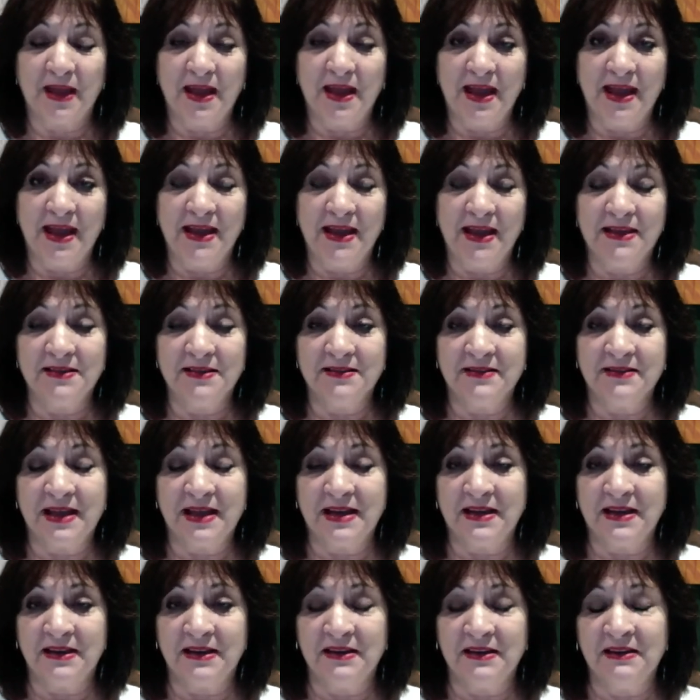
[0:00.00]
And
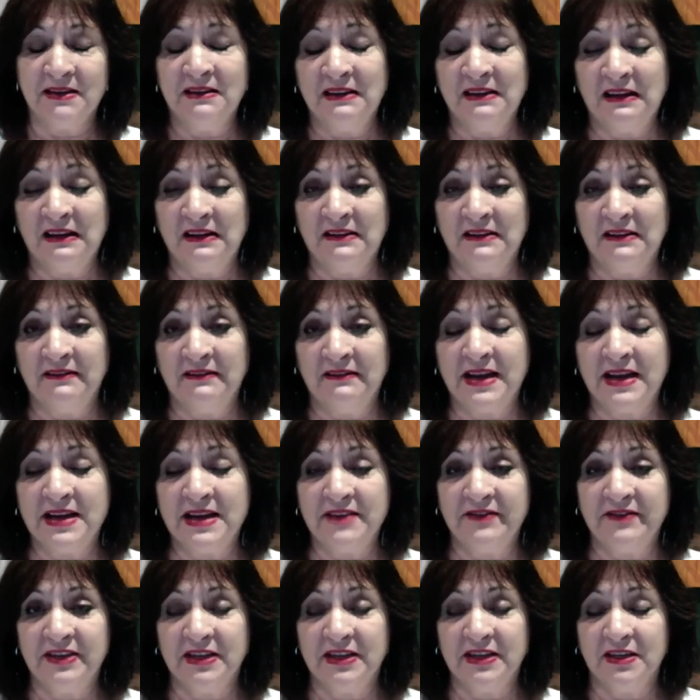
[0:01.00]
that
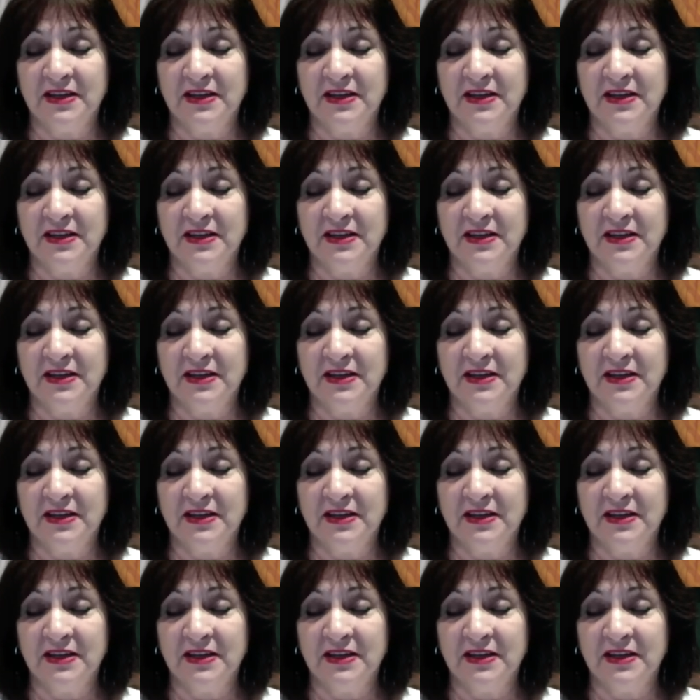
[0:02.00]
evening